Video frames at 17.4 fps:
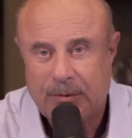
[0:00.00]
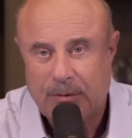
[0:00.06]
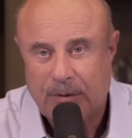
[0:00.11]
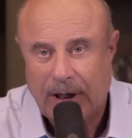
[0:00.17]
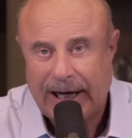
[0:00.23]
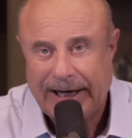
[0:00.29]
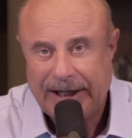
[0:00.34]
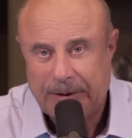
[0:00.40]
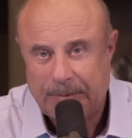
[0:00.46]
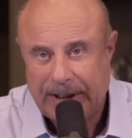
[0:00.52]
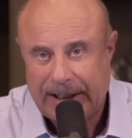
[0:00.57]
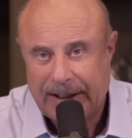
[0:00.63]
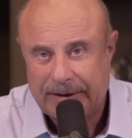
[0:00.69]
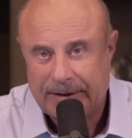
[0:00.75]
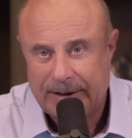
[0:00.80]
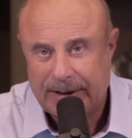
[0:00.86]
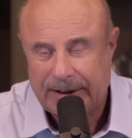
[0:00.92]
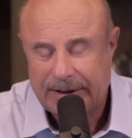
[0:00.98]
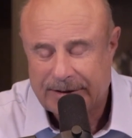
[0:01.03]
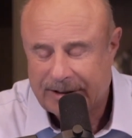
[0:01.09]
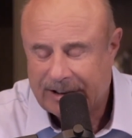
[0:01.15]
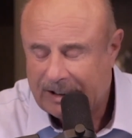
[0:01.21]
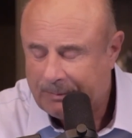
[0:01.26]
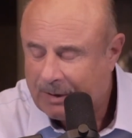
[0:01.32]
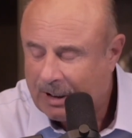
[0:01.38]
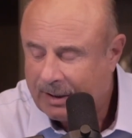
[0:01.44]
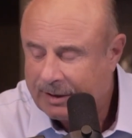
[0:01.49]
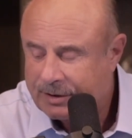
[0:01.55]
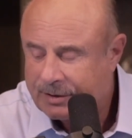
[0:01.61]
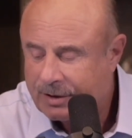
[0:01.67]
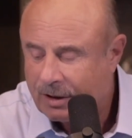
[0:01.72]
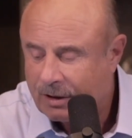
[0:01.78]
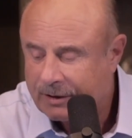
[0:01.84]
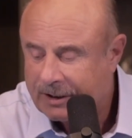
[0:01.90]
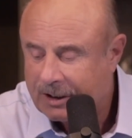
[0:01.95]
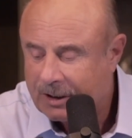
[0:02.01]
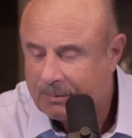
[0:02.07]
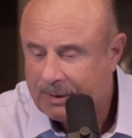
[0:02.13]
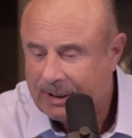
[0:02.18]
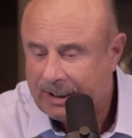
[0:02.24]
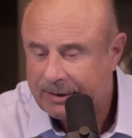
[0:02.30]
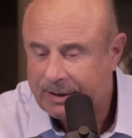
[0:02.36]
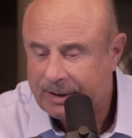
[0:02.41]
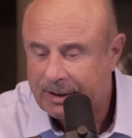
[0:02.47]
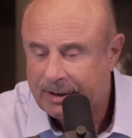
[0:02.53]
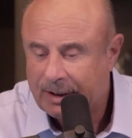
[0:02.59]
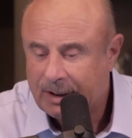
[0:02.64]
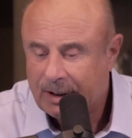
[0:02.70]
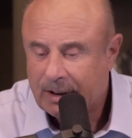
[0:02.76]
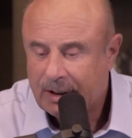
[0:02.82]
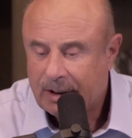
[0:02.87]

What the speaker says: write about this, and I'm not just talking about the